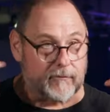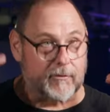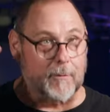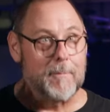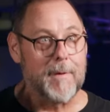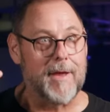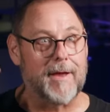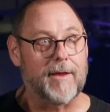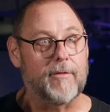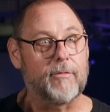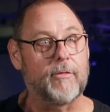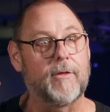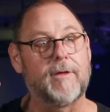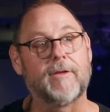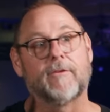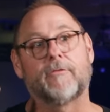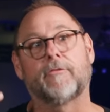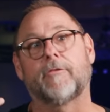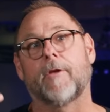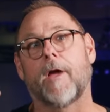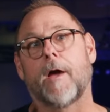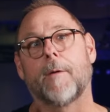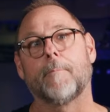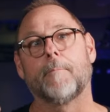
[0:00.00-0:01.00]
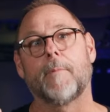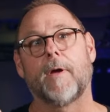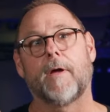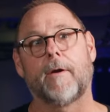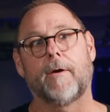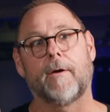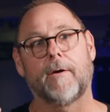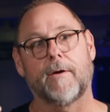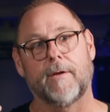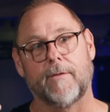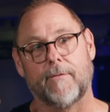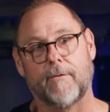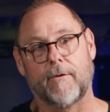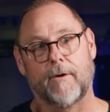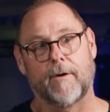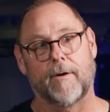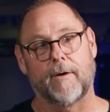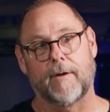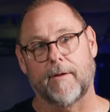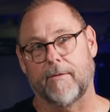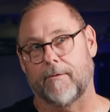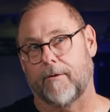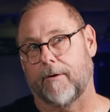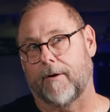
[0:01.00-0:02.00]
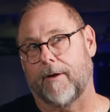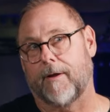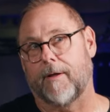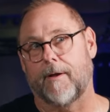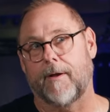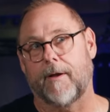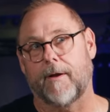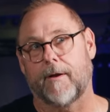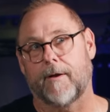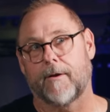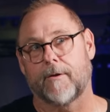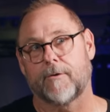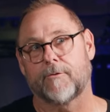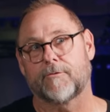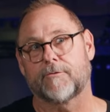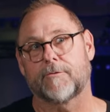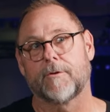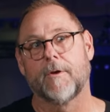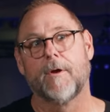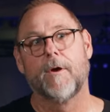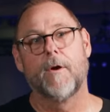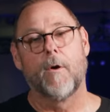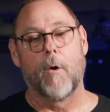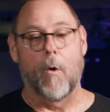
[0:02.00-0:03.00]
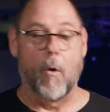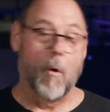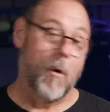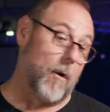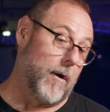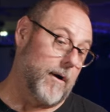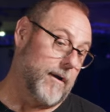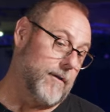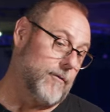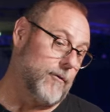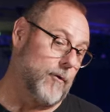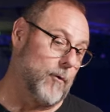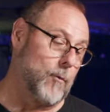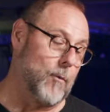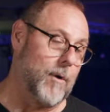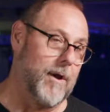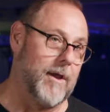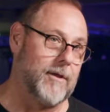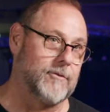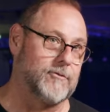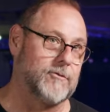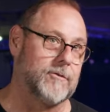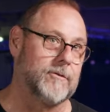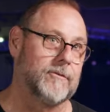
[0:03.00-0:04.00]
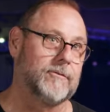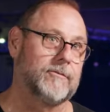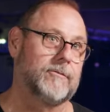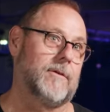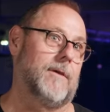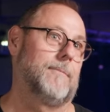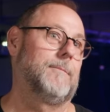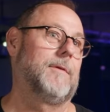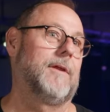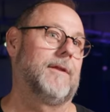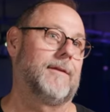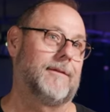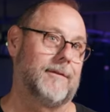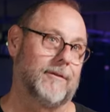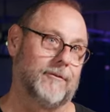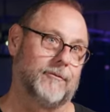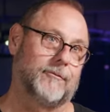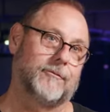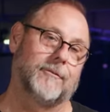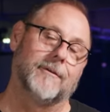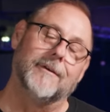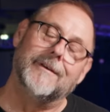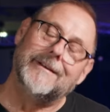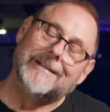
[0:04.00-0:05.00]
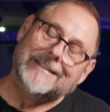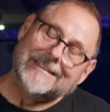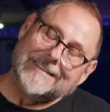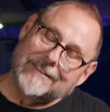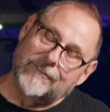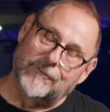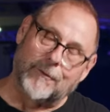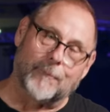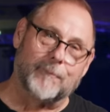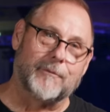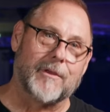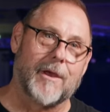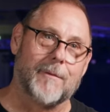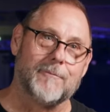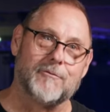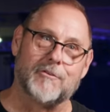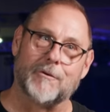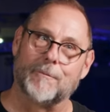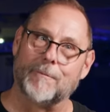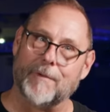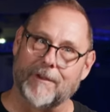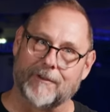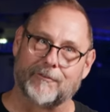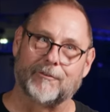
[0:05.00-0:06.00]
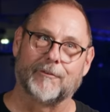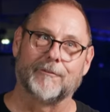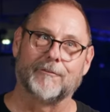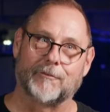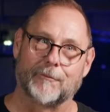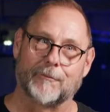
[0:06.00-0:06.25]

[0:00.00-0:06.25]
to make things sound better in their, in their in-ears or in their wedges. I mean, because sometimes you're mixing